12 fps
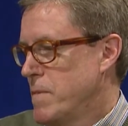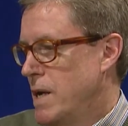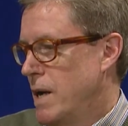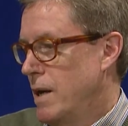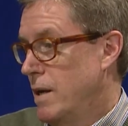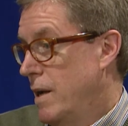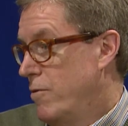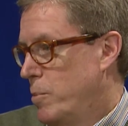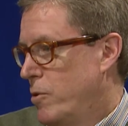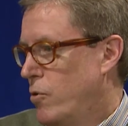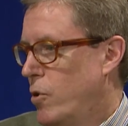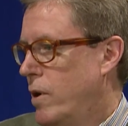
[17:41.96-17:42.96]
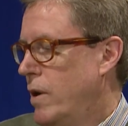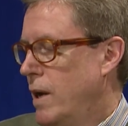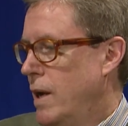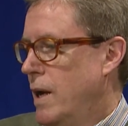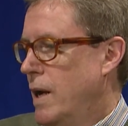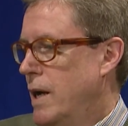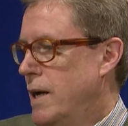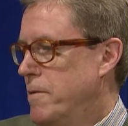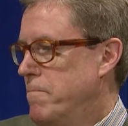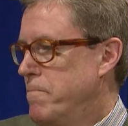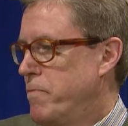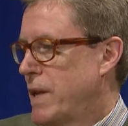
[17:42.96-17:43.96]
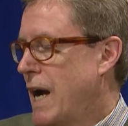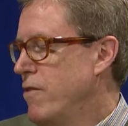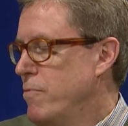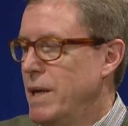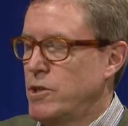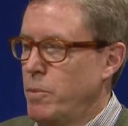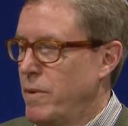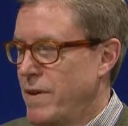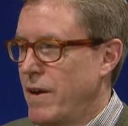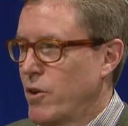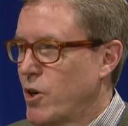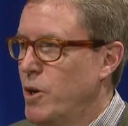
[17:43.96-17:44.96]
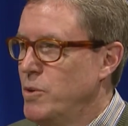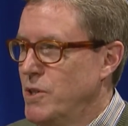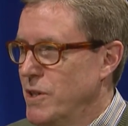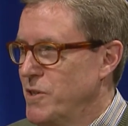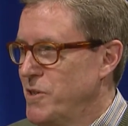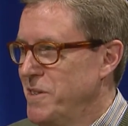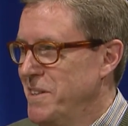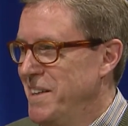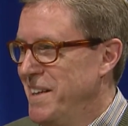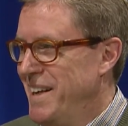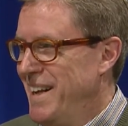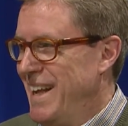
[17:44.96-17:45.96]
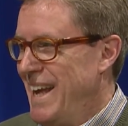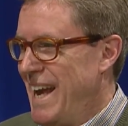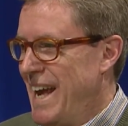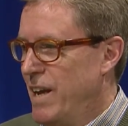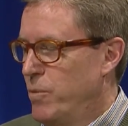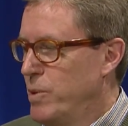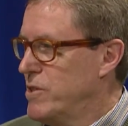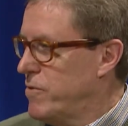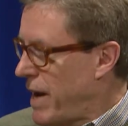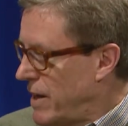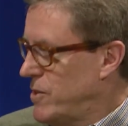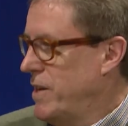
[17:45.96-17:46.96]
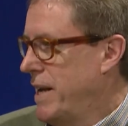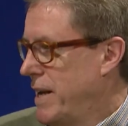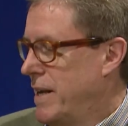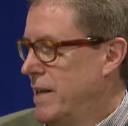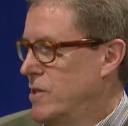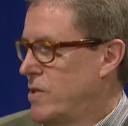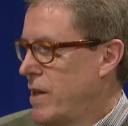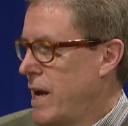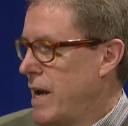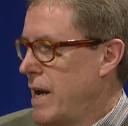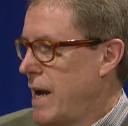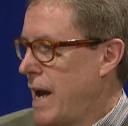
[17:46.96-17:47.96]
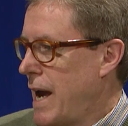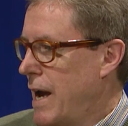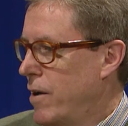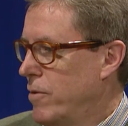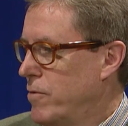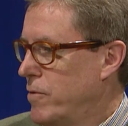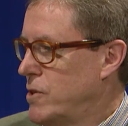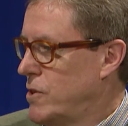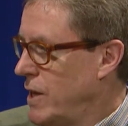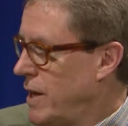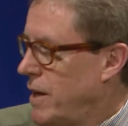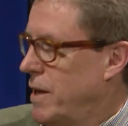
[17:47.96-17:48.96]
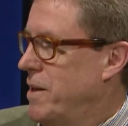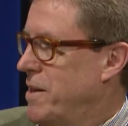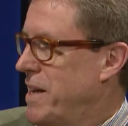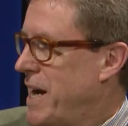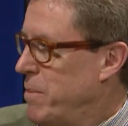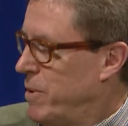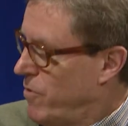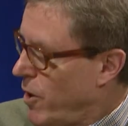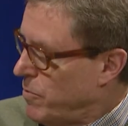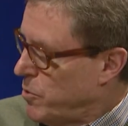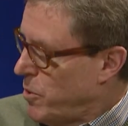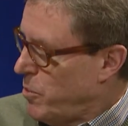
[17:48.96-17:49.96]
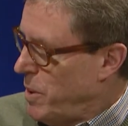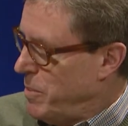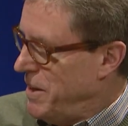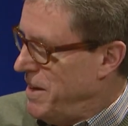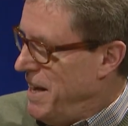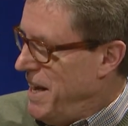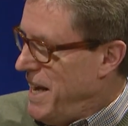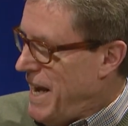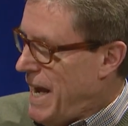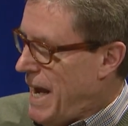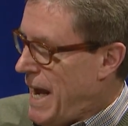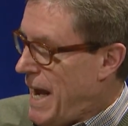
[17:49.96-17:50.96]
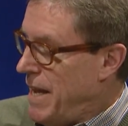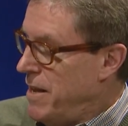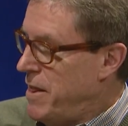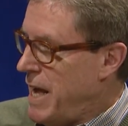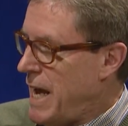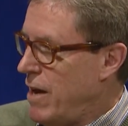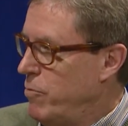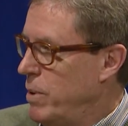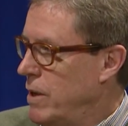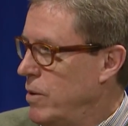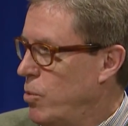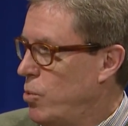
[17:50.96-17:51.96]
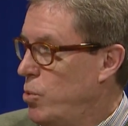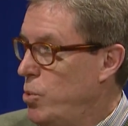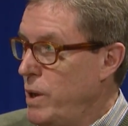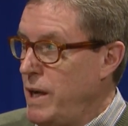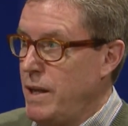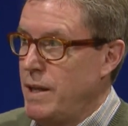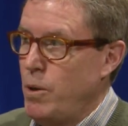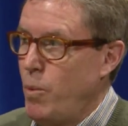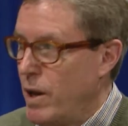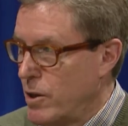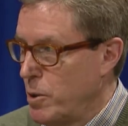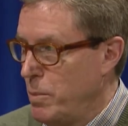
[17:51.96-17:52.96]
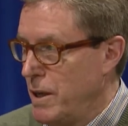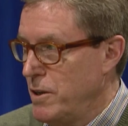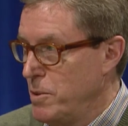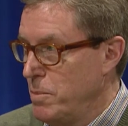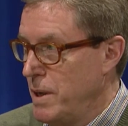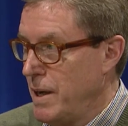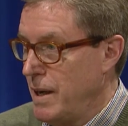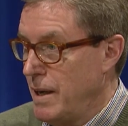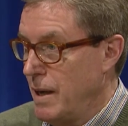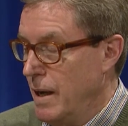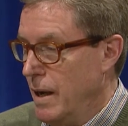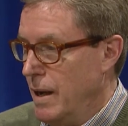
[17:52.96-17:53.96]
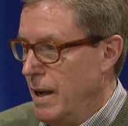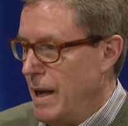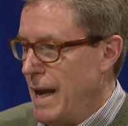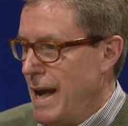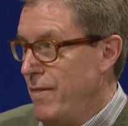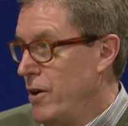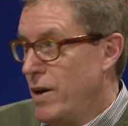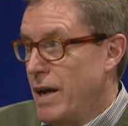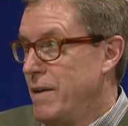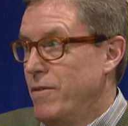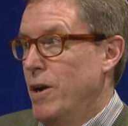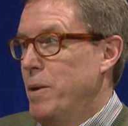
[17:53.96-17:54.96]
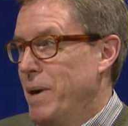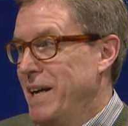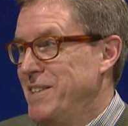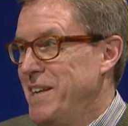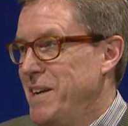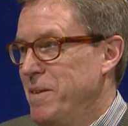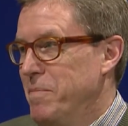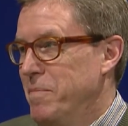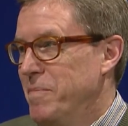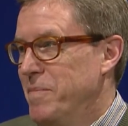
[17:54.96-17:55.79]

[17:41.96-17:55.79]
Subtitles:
ever before, I've met some of the other coaches. And what's fascinating is they have seen that I'm involved with the women, and they have been really welcoming to me, and they're not even on my team.